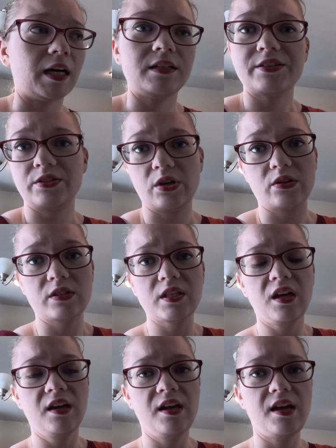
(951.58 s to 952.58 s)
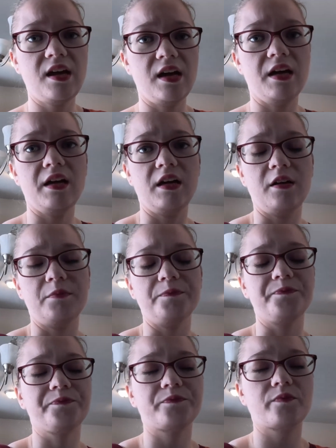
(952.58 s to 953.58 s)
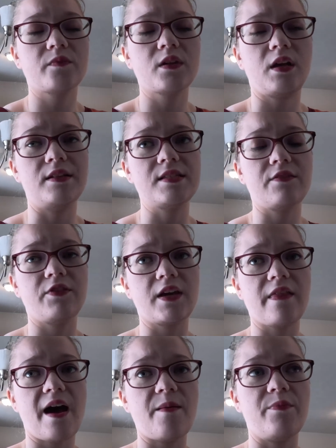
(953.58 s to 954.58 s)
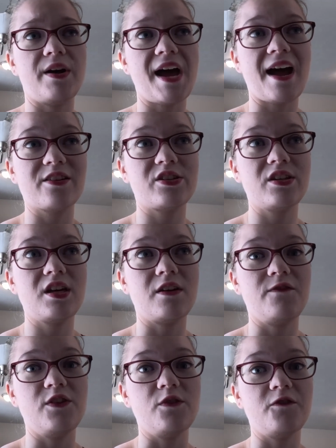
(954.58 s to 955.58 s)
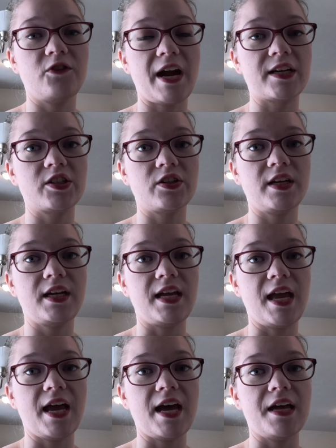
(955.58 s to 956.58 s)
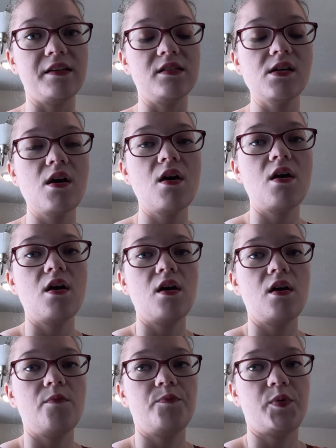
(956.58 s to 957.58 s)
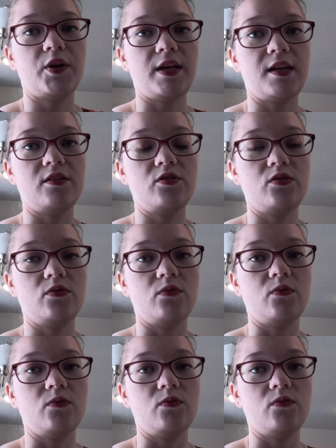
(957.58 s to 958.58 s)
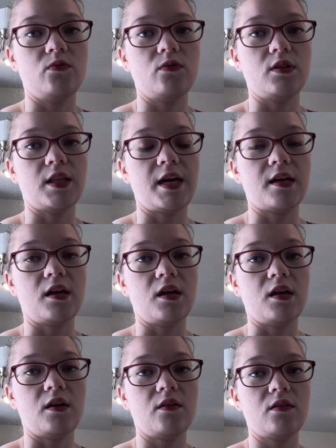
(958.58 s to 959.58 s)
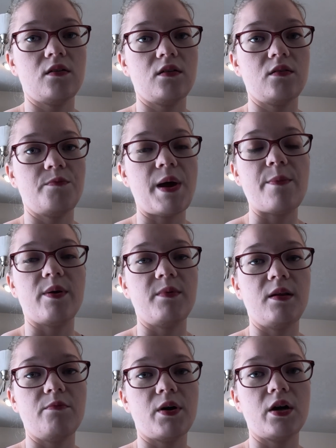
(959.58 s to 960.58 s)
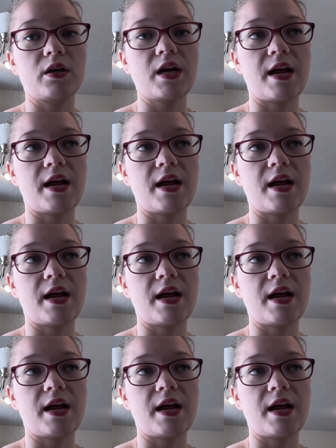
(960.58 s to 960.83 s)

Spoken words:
desserts, and stuff like that. But actually, if you fracture it and put it into like a peppermint bark